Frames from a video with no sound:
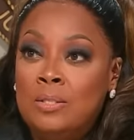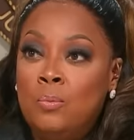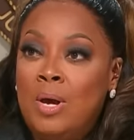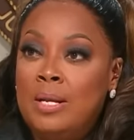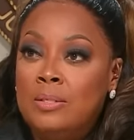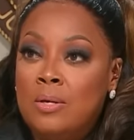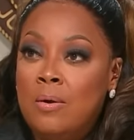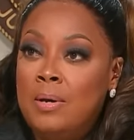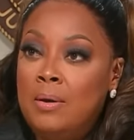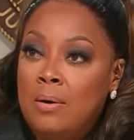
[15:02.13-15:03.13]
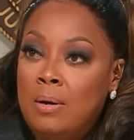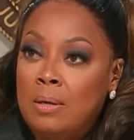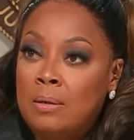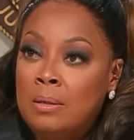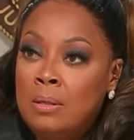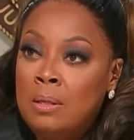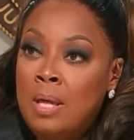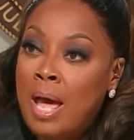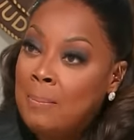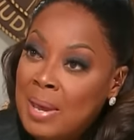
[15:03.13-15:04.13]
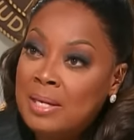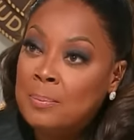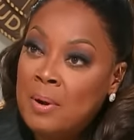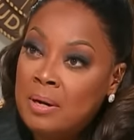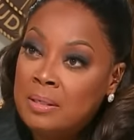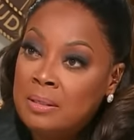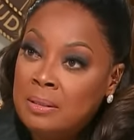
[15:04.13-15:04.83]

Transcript: what is going on. Oh, I don't even know her dog on. like that. I oh, beg your pardon?